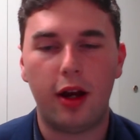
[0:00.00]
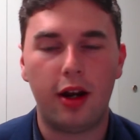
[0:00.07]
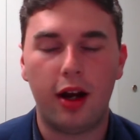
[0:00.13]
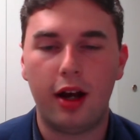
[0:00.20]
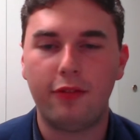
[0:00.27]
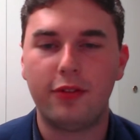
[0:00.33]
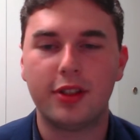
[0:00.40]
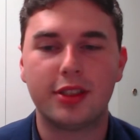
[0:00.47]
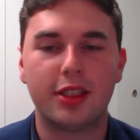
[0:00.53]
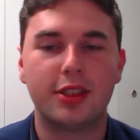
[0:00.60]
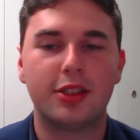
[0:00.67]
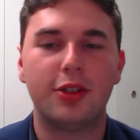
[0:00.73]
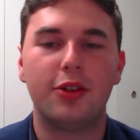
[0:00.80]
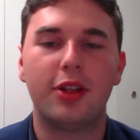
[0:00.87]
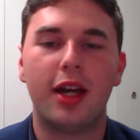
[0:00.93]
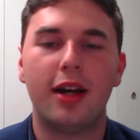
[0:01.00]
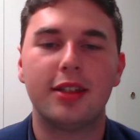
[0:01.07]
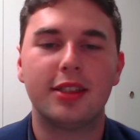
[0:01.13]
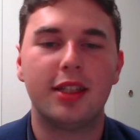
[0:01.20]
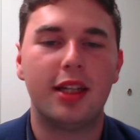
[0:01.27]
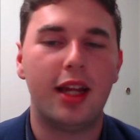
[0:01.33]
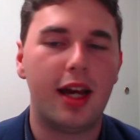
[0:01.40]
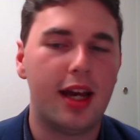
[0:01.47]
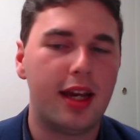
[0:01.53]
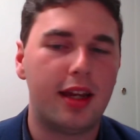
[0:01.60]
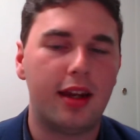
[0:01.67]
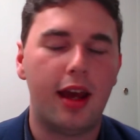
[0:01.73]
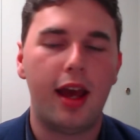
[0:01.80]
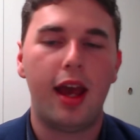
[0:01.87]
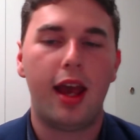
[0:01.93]
office since
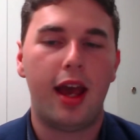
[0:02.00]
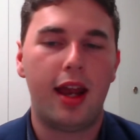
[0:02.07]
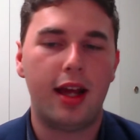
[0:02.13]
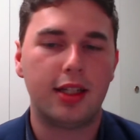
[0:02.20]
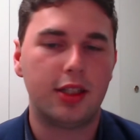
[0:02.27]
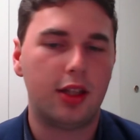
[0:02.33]
2009 and has